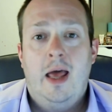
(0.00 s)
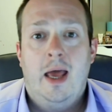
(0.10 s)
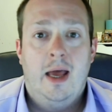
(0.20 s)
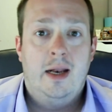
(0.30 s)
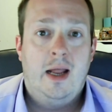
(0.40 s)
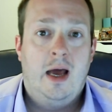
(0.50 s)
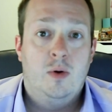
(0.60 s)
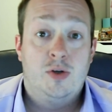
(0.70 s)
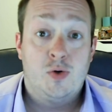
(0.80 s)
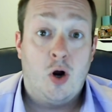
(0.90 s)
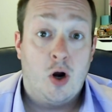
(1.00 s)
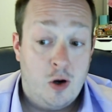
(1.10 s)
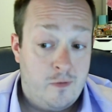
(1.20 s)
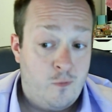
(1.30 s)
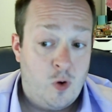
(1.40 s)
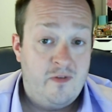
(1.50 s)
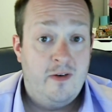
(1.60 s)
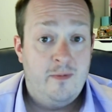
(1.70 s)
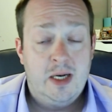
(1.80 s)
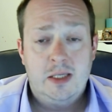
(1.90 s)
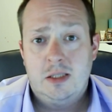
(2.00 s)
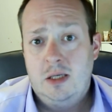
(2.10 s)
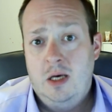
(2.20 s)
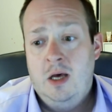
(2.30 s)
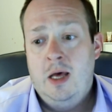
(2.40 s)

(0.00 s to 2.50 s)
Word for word: and I would do cardio for 45 minutes.